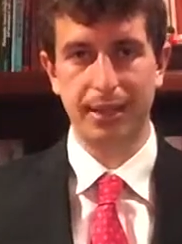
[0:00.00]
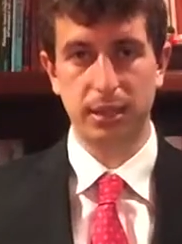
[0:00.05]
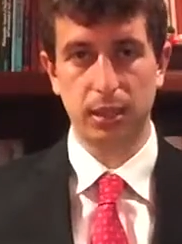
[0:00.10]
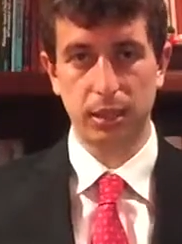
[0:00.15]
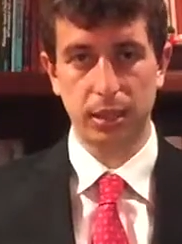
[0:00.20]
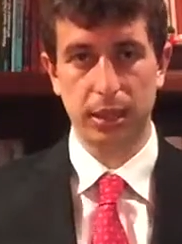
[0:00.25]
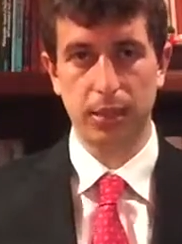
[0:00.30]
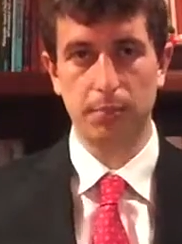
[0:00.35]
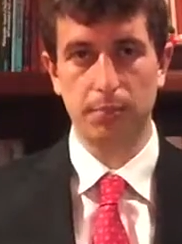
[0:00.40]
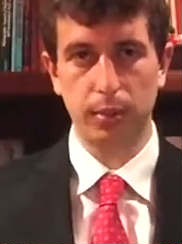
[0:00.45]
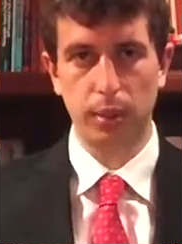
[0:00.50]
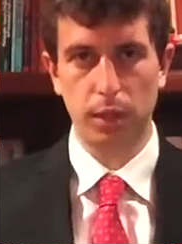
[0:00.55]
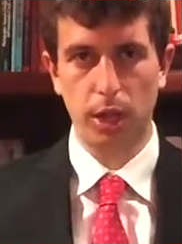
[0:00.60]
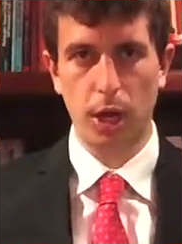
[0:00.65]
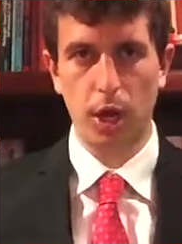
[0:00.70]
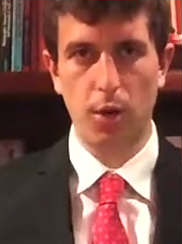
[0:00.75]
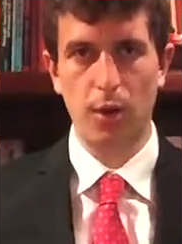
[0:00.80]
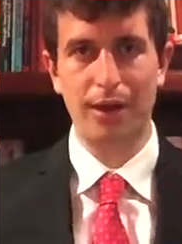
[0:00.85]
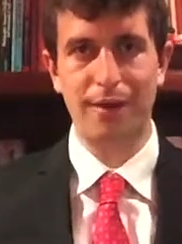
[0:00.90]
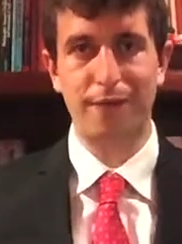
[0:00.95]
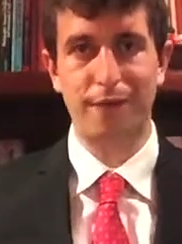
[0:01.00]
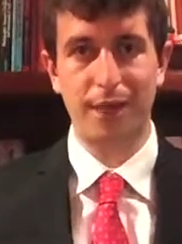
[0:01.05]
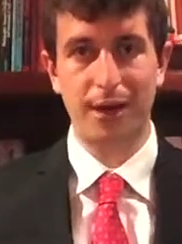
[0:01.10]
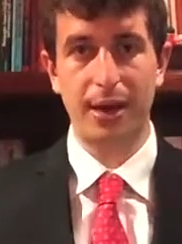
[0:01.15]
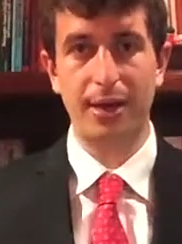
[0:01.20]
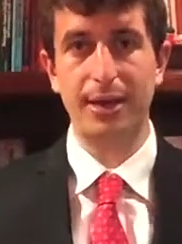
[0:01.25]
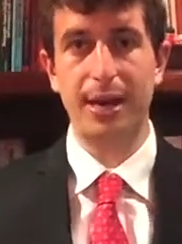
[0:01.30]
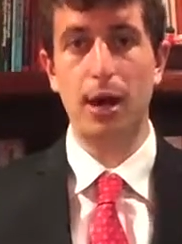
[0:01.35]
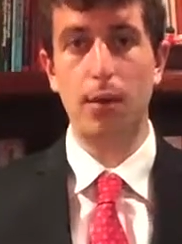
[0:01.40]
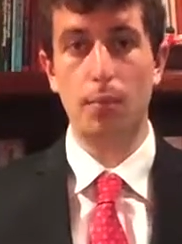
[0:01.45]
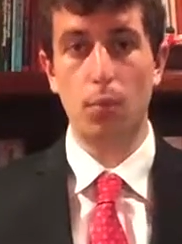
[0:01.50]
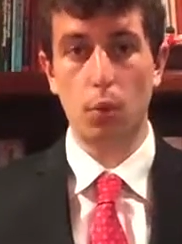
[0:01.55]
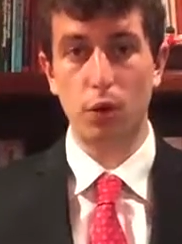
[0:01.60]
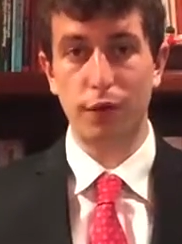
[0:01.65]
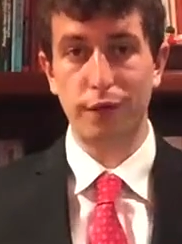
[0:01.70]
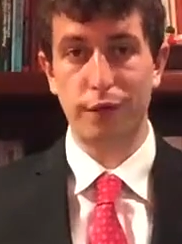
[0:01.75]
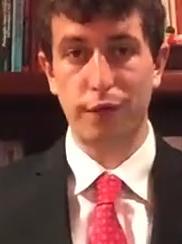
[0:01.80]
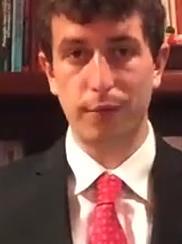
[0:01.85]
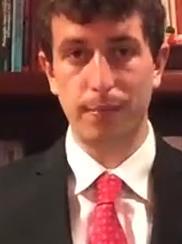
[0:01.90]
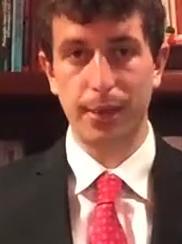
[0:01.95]
at the link below and find out
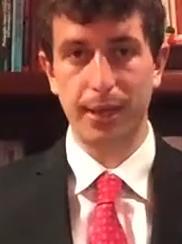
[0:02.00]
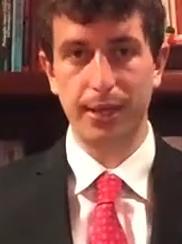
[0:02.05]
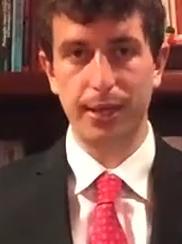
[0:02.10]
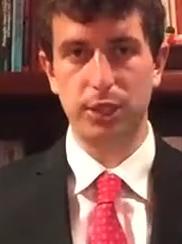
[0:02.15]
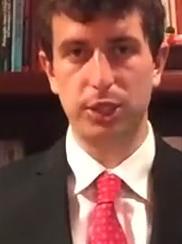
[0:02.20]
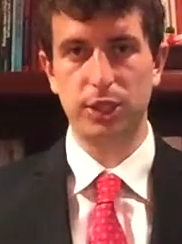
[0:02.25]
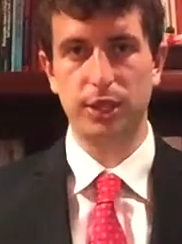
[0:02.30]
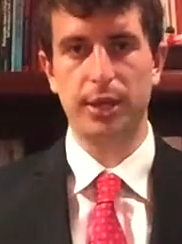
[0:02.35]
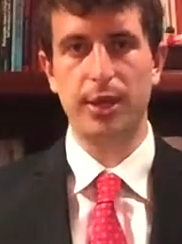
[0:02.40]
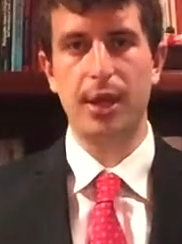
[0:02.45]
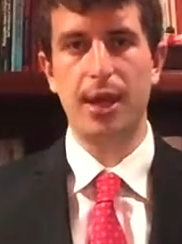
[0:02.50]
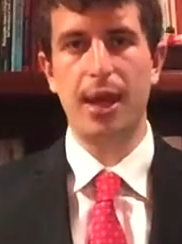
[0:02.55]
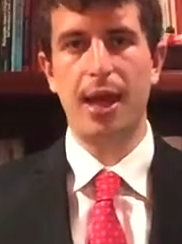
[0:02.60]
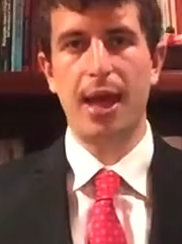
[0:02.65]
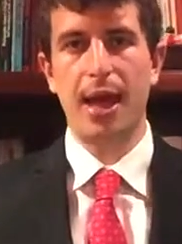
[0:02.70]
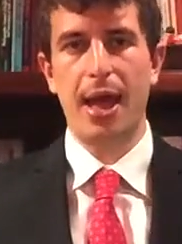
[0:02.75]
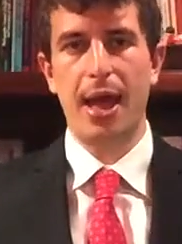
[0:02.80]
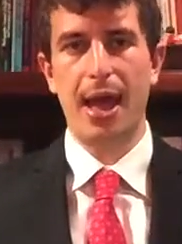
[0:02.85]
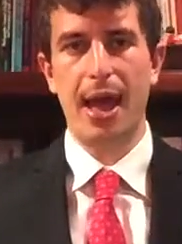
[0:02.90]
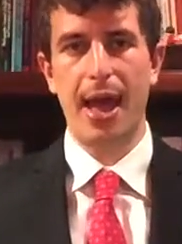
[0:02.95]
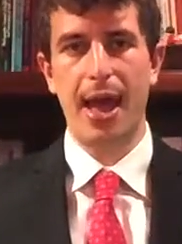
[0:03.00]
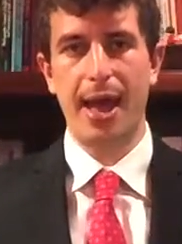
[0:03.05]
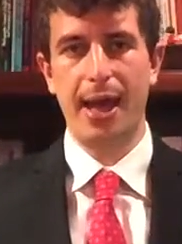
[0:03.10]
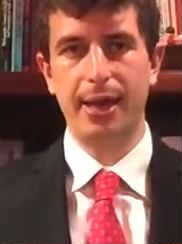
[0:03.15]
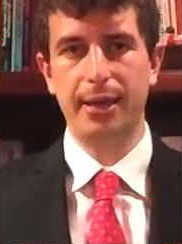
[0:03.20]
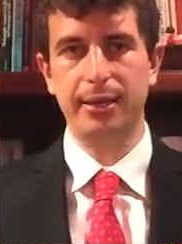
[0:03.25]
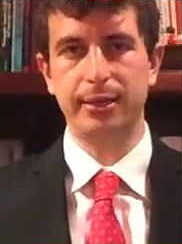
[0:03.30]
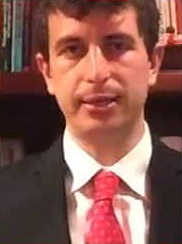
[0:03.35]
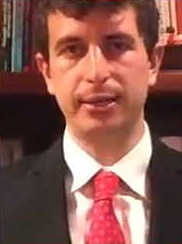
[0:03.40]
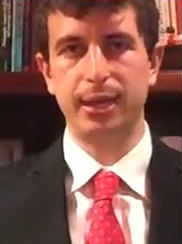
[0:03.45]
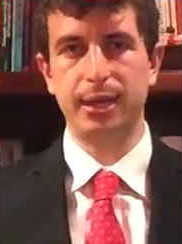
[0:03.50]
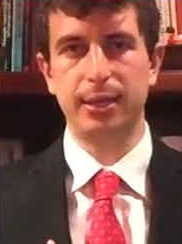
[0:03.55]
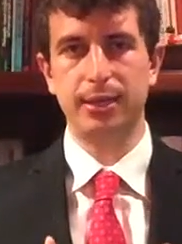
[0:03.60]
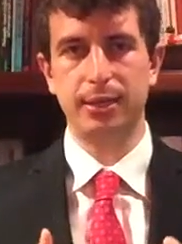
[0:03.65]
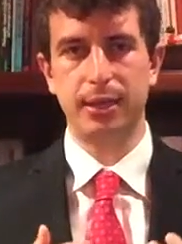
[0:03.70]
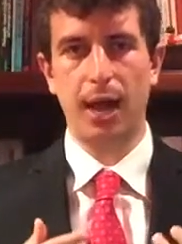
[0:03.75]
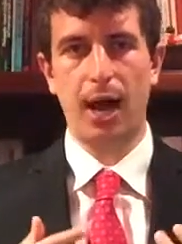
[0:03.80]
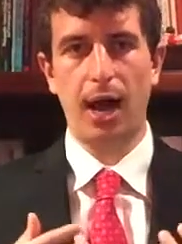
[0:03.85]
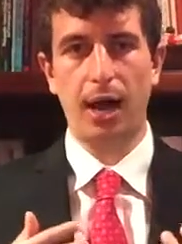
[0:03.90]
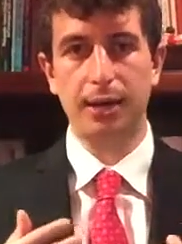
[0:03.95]
more information and
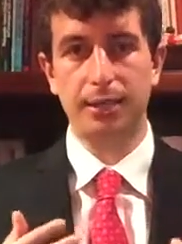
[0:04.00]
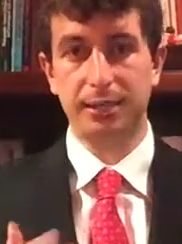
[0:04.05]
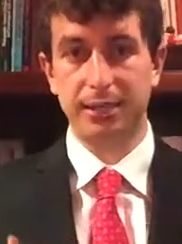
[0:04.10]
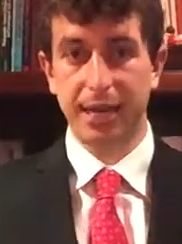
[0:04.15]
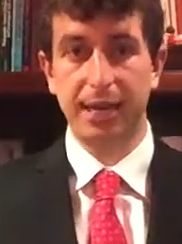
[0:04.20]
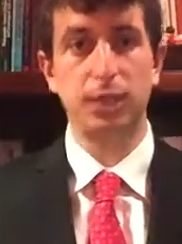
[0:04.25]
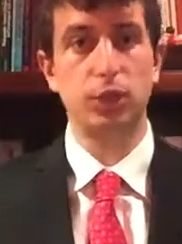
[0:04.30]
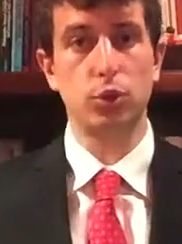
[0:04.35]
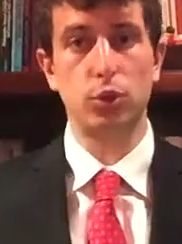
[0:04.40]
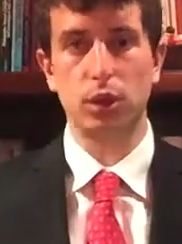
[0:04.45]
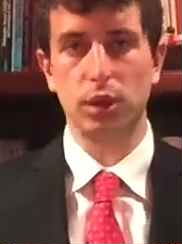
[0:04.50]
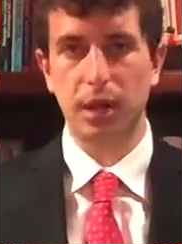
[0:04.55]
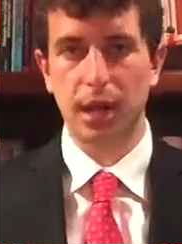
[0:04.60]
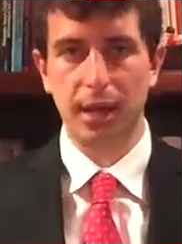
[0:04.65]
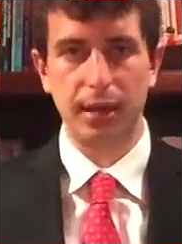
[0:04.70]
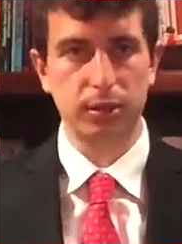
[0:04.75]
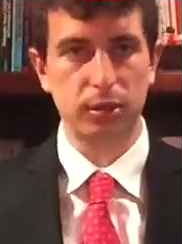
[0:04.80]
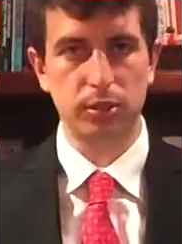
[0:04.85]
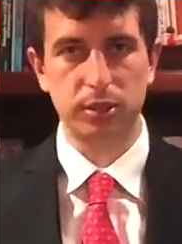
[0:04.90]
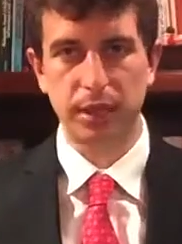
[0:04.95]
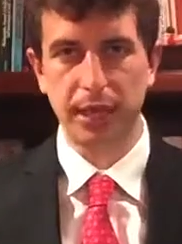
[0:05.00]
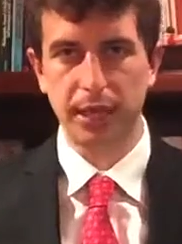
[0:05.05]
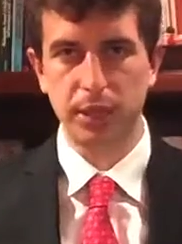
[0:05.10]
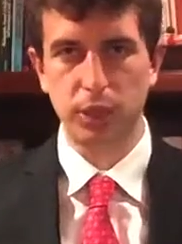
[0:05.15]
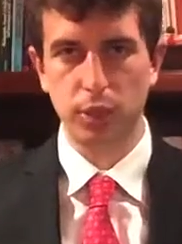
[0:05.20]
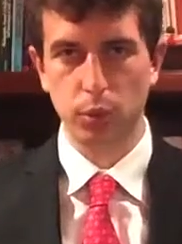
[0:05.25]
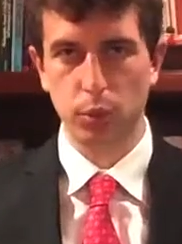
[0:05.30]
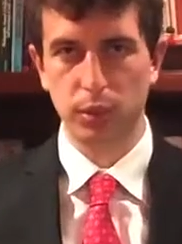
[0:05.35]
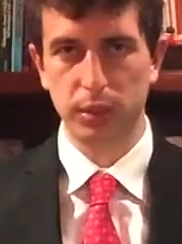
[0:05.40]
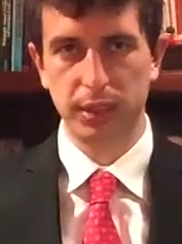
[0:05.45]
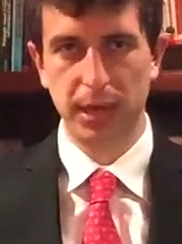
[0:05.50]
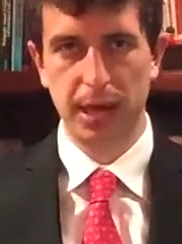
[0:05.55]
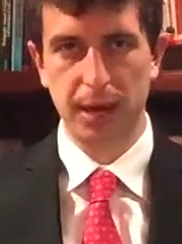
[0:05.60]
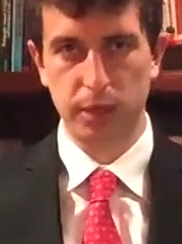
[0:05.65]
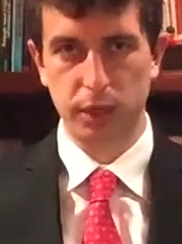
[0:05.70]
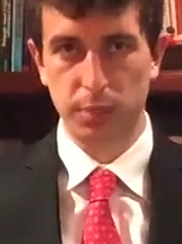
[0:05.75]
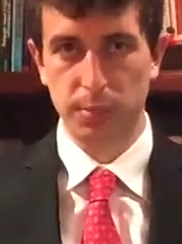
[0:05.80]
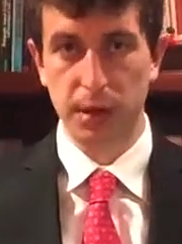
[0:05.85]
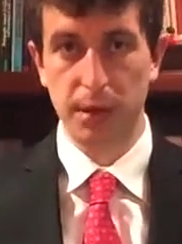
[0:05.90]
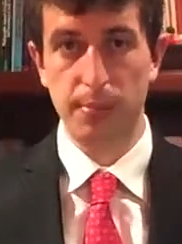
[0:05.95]
uh, schedule a consultation with
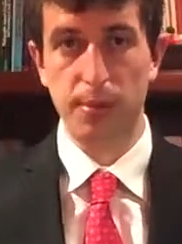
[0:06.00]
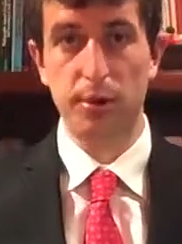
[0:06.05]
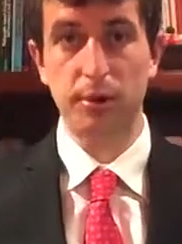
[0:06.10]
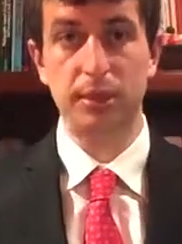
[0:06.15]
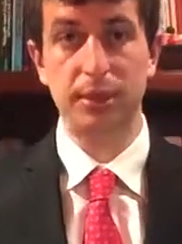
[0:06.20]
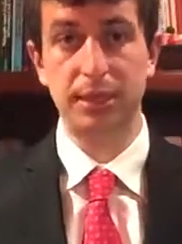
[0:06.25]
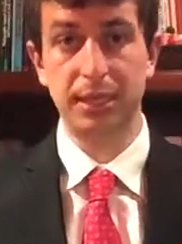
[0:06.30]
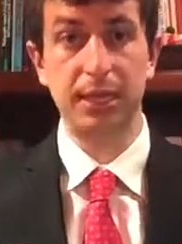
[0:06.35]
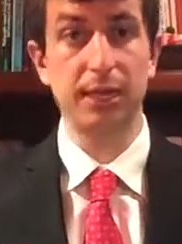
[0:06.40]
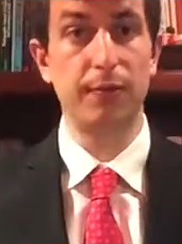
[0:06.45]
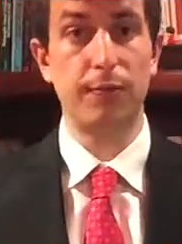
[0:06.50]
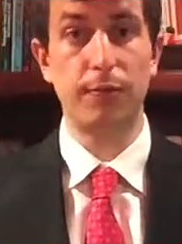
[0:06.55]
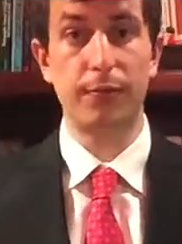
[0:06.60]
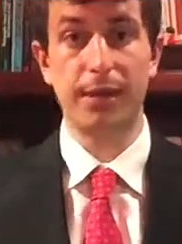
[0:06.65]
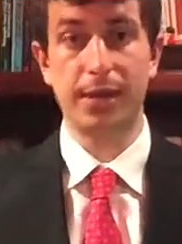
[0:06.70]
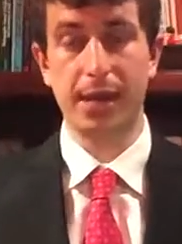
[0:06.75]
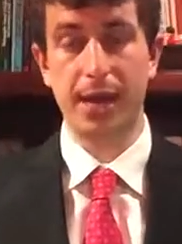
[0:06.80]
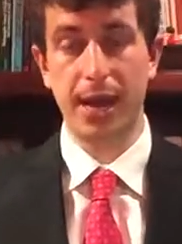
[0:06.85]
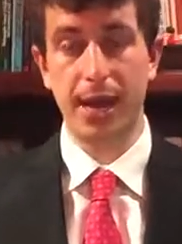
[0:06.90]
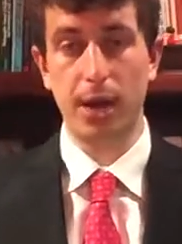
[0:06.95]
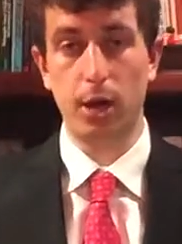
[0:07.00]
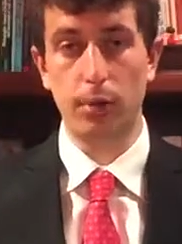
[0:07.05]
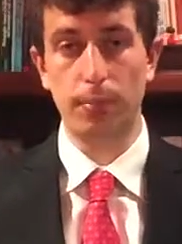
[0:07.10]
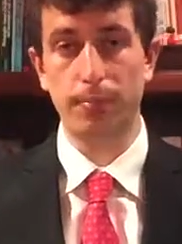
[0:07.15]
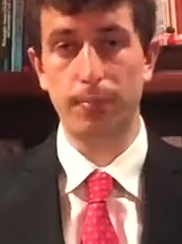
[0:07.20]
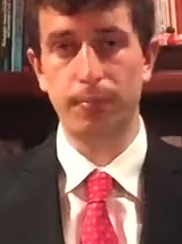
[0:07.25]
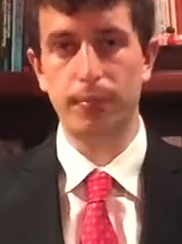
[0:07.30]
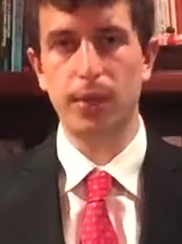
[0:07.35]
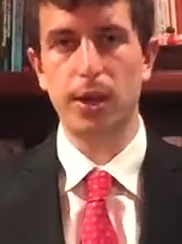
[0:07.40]
Dr. Bieber to see if we can help.